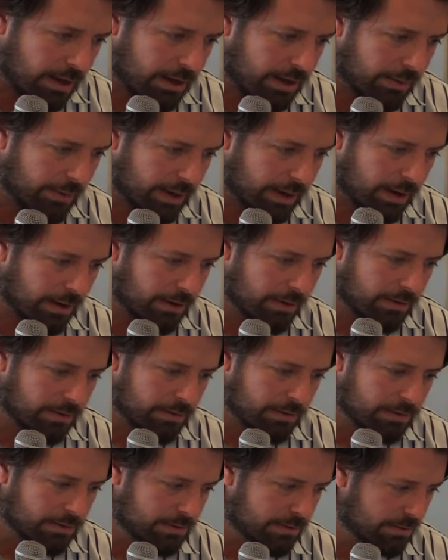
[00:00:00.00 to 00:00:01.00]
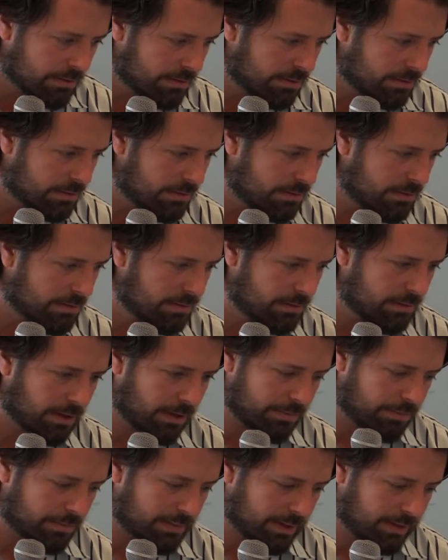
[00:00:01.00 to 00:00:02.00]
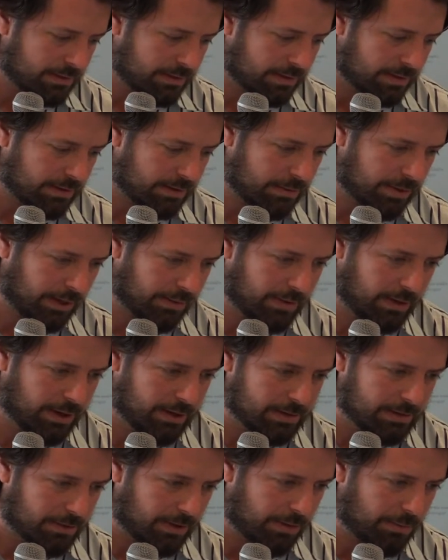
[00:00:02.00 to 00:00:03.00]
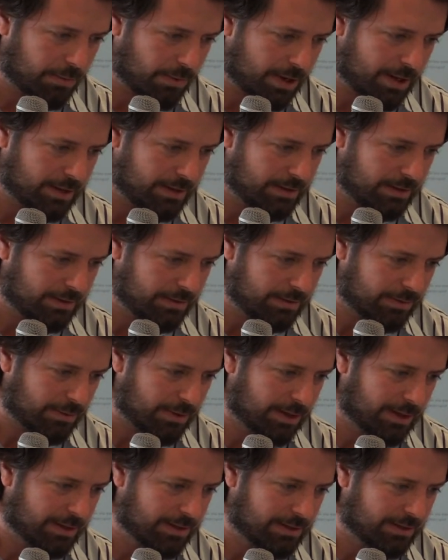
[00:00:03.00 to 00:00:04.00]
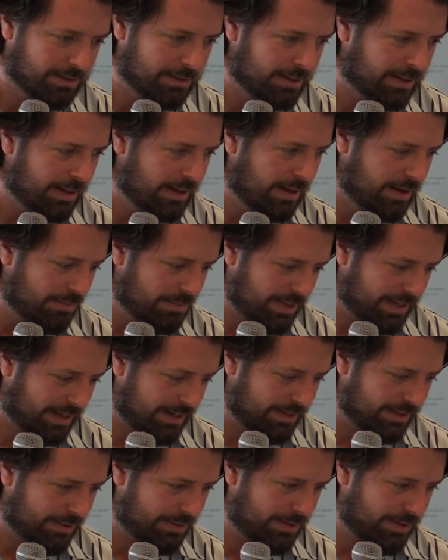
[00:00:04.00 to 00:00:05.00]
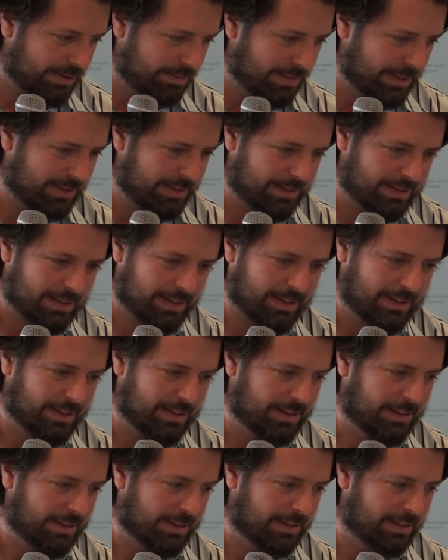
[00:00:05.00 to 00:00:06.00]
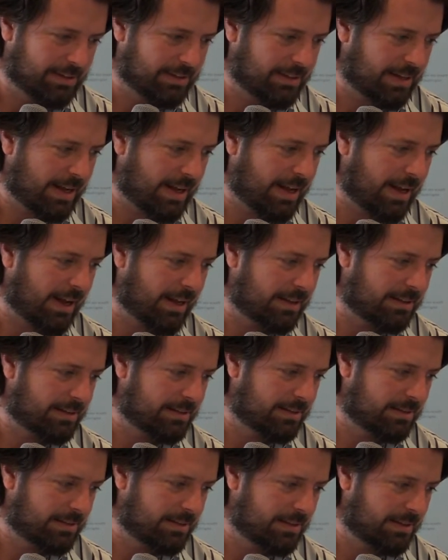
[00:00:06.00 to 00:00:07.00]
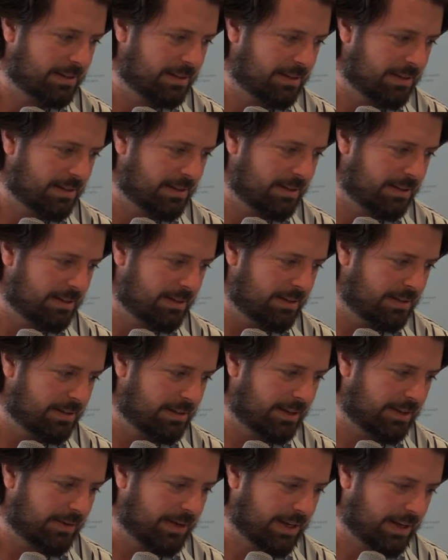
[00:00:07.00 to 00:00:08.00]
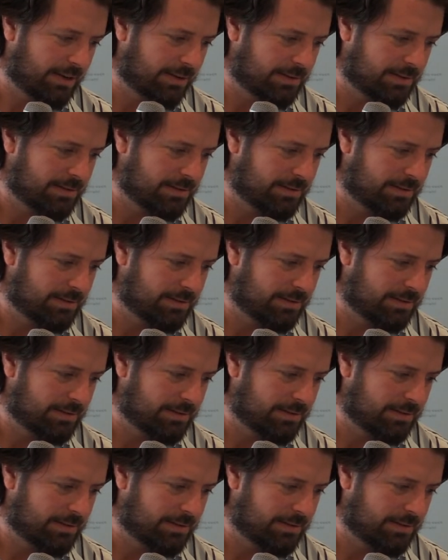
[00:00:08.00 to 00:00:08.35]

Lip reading: Here we go. Nope, that's not the one I want. So I want this one, but I don't want to be stuck in here. There we go.